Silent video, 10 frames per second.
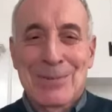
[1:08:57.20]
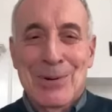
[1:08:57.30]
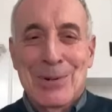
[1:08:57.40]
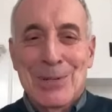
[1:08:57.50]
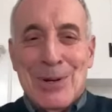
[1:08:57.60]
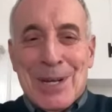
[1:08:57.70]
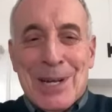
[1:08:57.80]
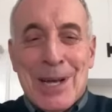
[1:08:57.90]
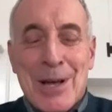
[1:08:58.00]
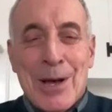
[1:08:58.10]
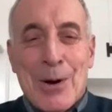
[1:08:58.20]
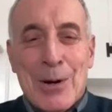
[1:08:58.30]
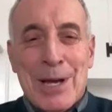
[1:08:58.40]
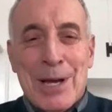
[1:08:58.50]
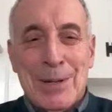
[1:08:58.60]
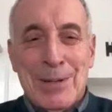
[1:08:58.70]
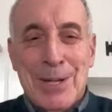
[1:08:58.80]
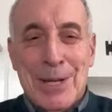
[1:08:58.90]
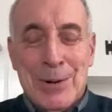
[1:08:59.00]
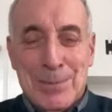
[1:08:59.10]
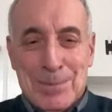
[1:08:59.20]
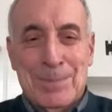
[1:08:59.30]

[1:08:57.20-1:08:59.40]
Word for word: We're always talking. Okay. You take care.